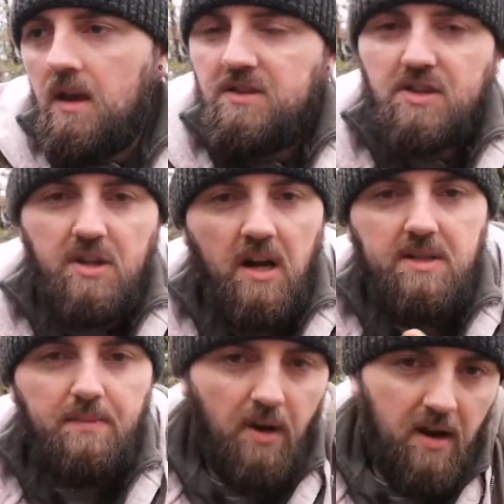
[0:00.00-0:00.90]
It just
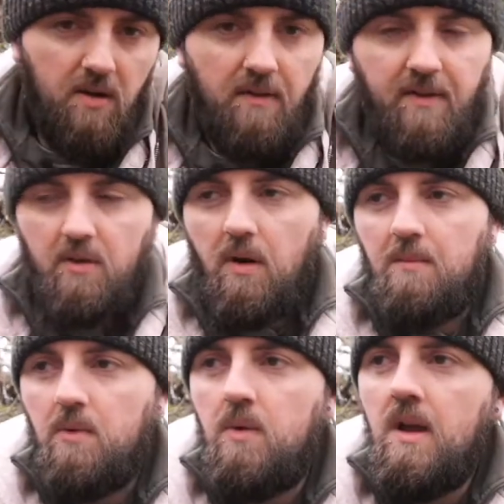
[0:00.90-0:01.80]
started to break off and
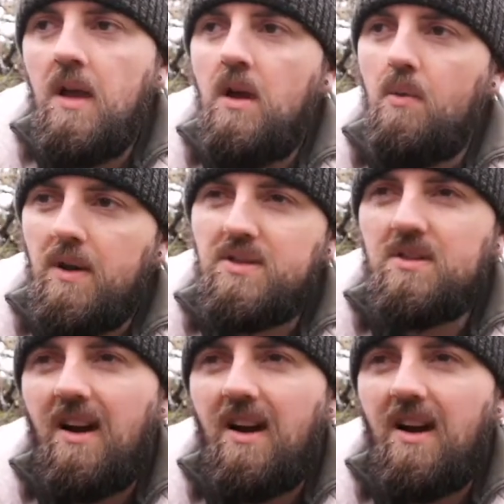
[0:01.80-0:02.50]
crumble, which